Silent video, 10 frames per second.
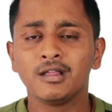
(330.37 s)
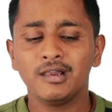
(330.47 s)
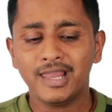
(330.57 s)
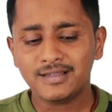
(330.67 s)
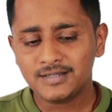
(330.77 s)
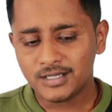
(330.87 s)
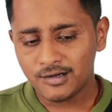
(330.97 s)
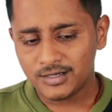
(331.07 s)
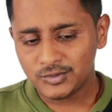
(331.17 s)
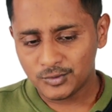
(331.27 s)
Lexical
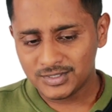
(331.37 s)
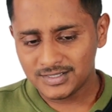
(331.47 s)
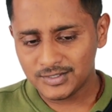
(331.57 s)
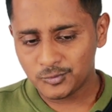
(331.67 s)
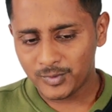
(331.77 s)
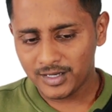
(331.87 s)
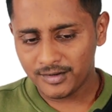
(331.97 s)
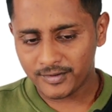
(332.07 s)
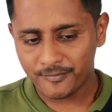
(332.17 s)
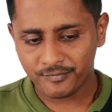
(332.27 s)
resource, this is
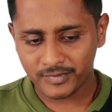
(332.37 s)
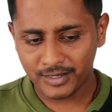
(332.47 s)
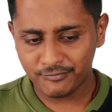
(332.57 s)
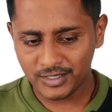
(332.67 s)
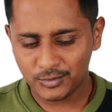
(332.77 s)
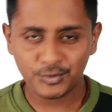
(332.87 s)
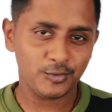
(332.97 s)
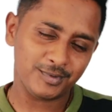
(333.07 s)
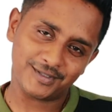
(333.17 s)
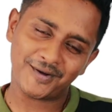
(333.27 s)
where every
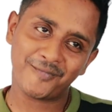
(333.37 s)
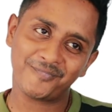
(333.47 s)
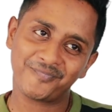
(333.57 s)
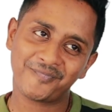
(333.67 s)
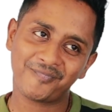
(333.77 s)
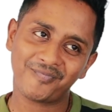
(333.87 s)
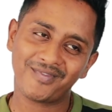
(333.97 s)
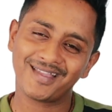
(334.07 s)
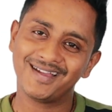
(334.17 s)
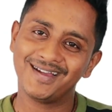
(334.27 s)
YouTuber
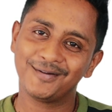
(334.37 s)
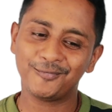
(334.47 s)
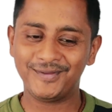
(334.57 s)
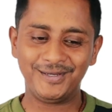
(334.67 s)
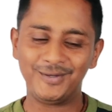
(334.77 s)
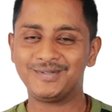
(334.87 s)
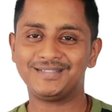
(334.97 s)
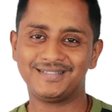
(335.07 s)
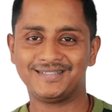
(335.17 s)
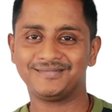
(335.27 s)
video
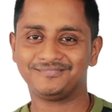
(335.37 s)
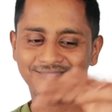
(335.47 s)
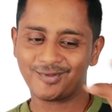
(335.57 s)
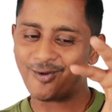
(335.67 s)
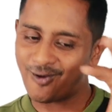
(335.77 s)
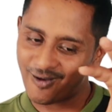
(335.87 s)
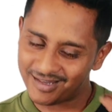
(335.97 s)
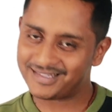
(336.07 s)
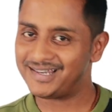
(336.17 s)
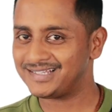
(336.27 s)
is
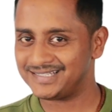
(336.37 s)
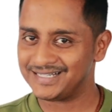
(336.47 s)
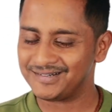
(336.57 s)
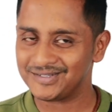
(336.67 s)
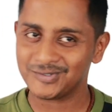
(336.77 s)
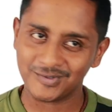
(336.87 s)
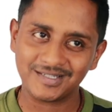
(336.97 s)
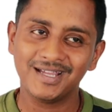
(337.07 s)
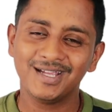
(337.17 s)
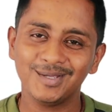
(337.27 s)
on the lexical resource,
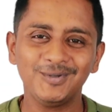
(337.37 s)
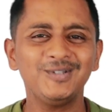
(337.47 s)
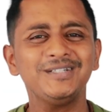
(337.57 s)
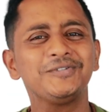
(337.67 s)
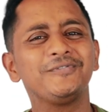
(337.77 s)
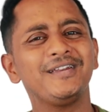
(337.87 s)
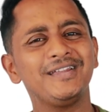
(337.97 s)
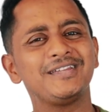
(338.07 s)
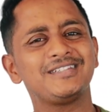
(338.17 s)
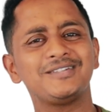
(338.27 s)
because it's
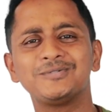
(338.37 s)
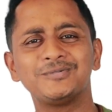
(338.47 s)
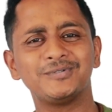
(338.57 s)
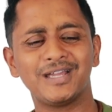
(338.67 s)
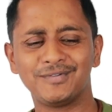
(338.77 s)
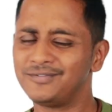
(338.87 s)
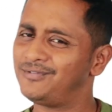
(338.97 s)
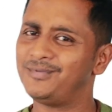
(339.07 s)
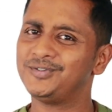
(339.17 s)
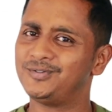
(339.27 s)
very easy to give
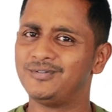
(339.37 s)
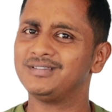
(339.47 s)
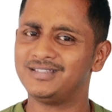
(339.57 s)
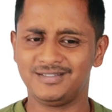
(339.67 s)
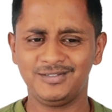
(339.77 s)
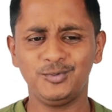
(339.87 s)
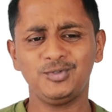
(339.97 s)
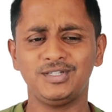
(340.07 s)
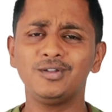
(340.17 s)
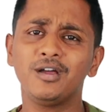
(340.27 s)
information on this.
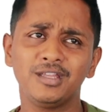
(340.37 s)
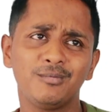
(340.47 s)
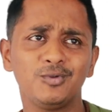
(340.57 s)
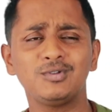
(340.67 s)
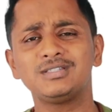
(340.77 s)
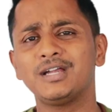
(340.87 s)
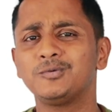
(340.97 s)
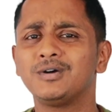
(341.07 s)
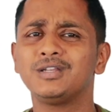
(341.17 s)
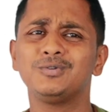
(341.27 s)
Use synonym, use that
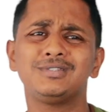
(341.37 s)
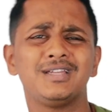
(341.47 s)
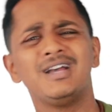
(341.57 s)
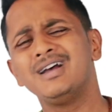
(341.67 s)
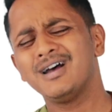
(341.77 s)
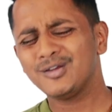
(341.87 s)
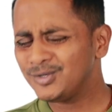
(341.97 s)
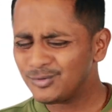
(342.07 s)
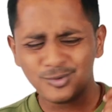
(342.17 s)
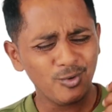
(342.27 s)
word, use the,
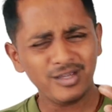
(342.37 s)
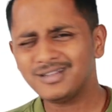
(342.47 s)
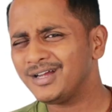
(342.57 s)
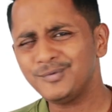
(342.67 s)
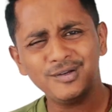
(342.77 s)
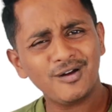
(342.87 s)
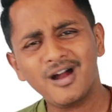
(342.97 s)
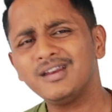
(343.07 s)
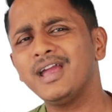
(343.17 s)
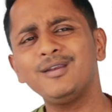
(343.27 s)
you doing that will
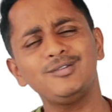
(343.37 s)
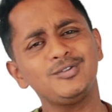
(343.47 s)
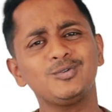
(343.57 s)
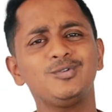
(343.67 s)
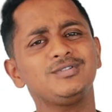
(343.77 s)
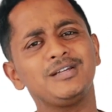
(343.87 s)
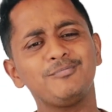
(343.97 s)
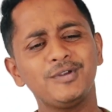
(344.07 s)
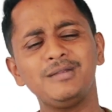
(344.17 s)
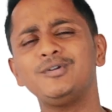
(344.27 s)
not get you the scores. I am
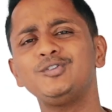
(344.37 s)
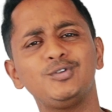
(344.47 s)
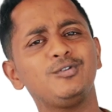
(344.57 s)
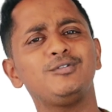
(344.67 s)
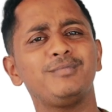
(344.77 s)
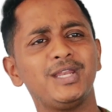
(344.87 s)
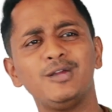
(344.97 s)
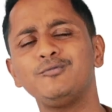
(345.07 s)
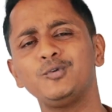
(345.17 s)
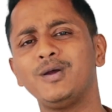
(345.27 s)
pretty much sure many
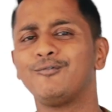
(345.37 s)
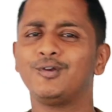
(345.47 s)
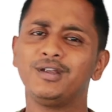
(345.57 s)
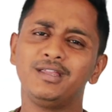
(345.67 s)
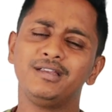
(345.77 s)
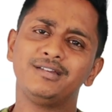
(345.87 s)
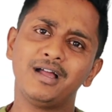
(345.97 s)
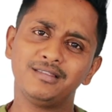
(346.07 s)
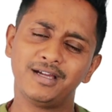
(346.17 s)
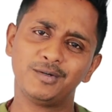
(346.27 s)
of you have already
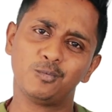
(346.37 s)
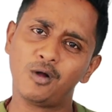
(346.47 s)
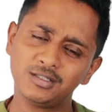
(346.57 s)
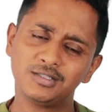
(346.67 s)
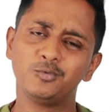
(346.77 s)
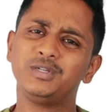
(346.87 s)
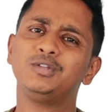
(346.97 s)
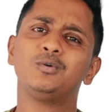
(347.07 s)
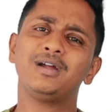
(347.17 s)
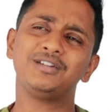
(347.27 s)
done that, watched the
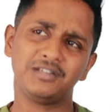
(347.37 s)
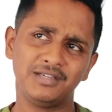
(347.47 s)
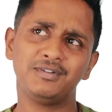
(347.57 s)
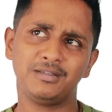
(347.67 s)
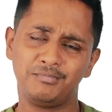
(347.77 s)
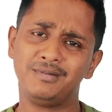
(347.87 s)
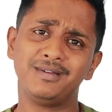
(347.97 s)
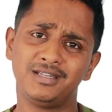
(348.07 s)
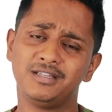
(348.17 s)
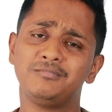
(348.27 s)
video and even
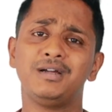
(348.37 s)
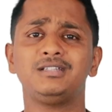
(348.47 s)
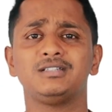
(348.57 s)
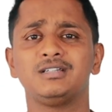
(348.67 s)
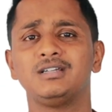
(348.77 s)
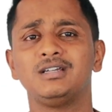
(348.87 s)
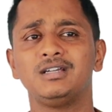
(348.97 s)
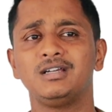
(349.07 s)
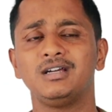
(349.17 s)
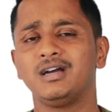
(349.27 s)
implemented, but
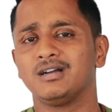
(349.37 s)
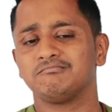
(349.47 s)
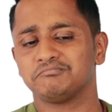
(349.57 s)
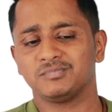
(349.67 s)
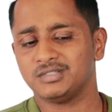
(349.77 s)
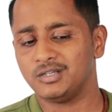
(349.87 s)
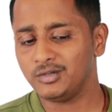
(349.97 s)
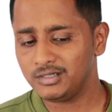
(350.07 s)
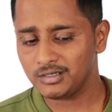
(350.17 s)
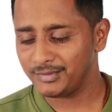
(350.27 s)
you
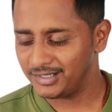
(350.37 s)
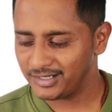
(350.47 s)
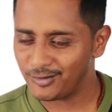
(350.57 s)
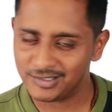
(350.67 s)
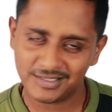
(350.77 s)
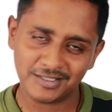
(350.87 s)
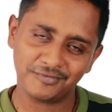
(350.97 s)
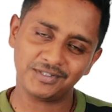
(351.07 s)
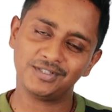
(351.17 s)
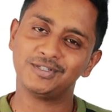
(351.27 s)
know, I mean, like all these
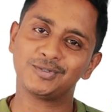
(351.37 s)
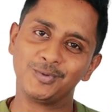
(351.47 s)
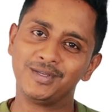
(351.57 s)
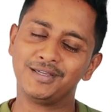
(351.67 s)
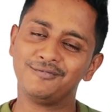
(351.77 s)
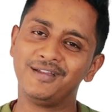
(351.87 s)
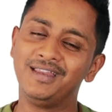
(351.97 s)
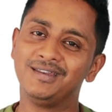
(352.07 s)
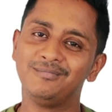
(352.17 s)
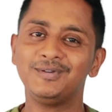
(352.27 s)
efforts are just going in
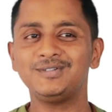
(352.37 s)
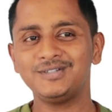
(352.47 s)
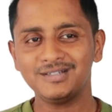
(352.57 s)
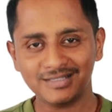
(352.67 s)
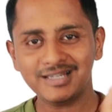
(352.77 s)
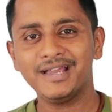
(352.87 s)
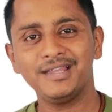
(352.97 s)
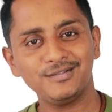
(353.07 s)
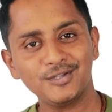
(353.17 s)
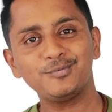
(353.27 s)
vain, because you are still
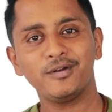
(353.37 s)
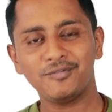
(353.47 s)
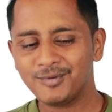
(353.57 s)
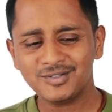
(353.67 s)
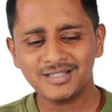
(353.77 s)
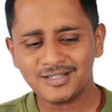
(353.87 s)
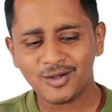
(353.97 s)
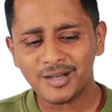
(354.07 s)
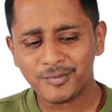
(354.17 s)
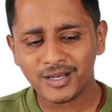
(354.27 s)
getting 6.5, because this is
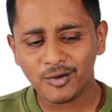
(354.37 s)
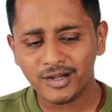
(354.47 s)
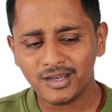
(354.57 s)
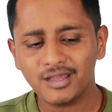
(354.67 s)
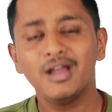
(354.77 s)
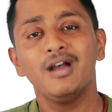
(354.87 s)
not a priority.